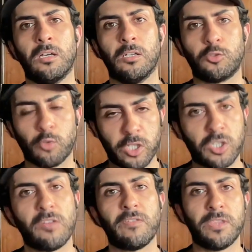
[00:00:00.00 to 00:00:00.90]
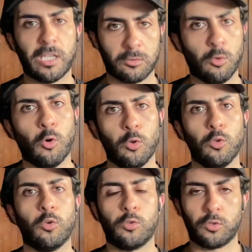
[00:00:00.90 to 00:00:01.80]
to achieving that goal,
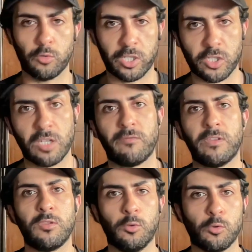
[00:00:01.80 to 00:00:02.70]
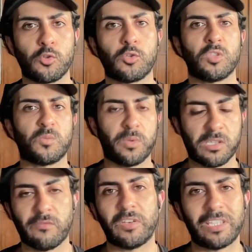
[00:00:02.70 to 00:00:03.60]
or to achieving those
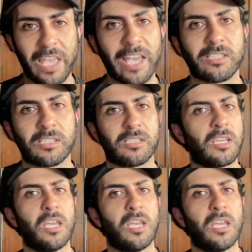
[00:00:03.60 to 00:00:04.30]
specific tasks.